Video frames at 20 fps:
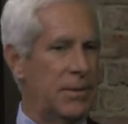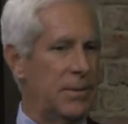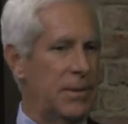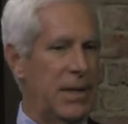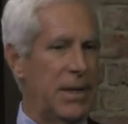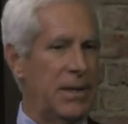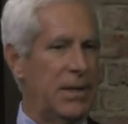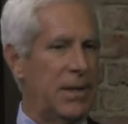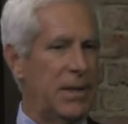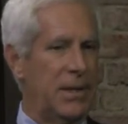
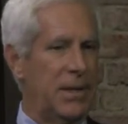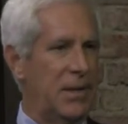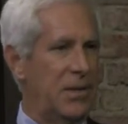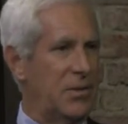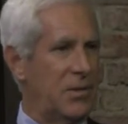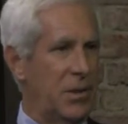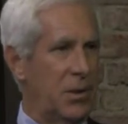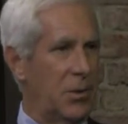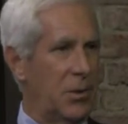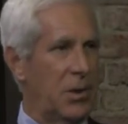
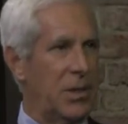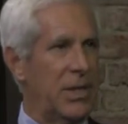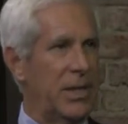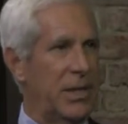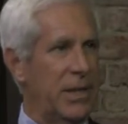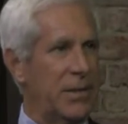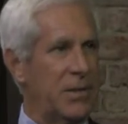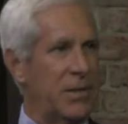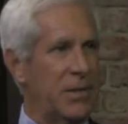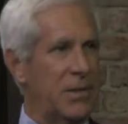entities that are looking
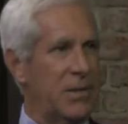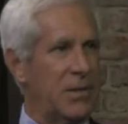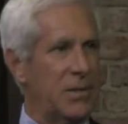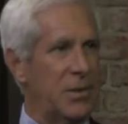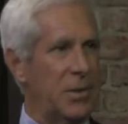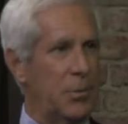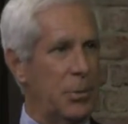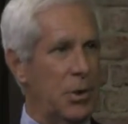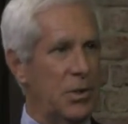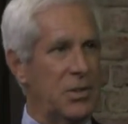at this,
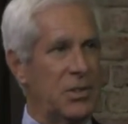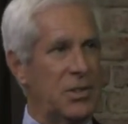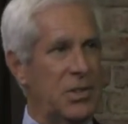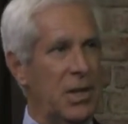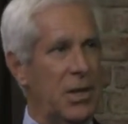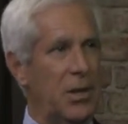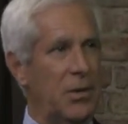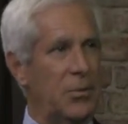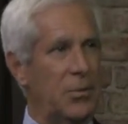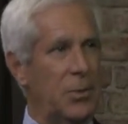the Puget
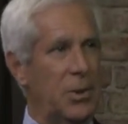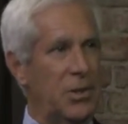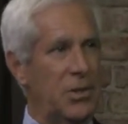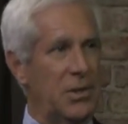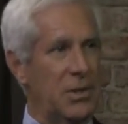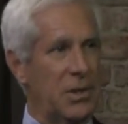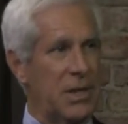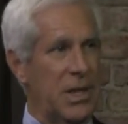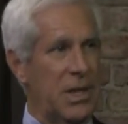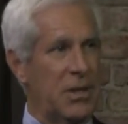Sound
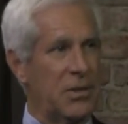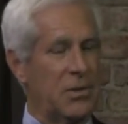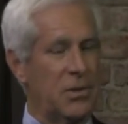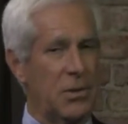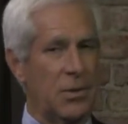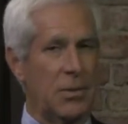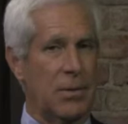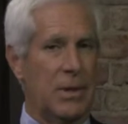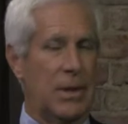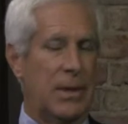Regional
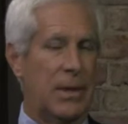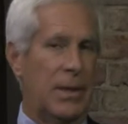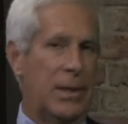Council,